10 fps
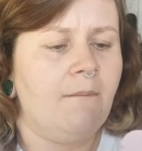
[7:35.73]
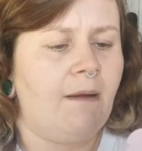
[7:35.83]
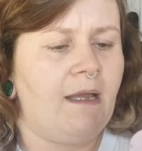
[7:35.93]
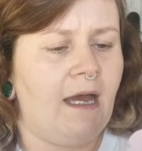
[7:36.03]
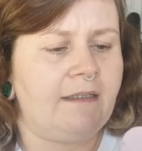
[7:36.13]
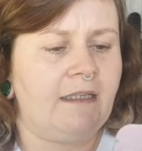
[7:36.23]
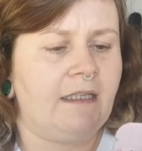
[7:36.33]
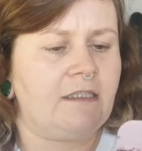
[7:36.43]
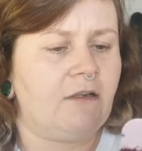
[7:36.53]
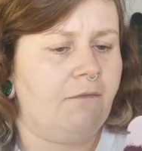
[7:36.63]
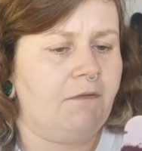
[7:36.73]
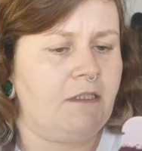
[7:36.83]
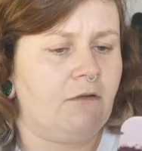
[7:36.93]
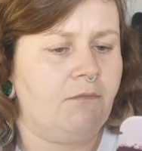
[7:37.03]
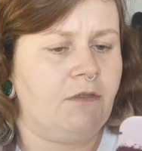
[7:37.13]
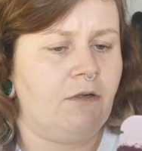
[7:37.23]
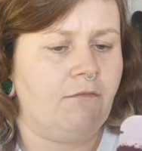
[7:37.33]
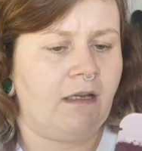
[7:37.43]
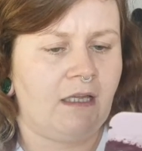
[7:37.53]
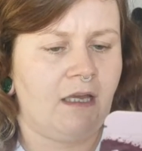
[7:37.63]
by adding this coffee scrub to your
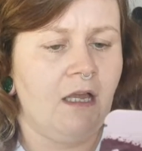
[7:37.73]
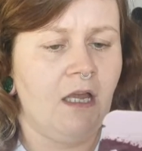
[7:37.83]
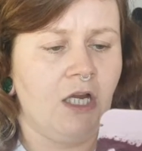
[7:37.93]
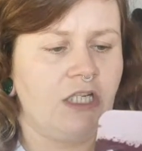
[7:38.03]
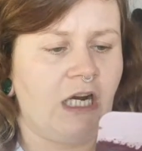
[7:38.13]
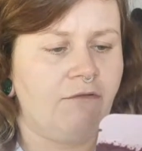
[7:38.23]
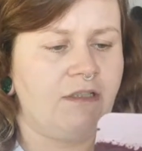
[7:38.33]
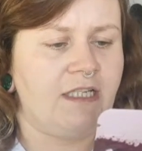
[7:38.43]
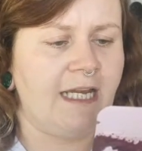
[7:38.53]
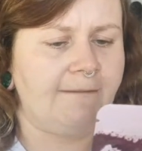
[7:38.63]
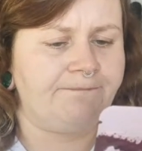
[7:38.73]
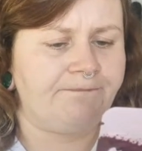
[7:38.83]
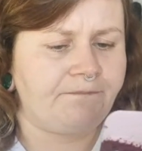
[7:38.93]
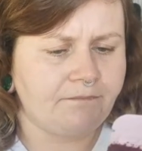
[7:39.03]
regular shower routine.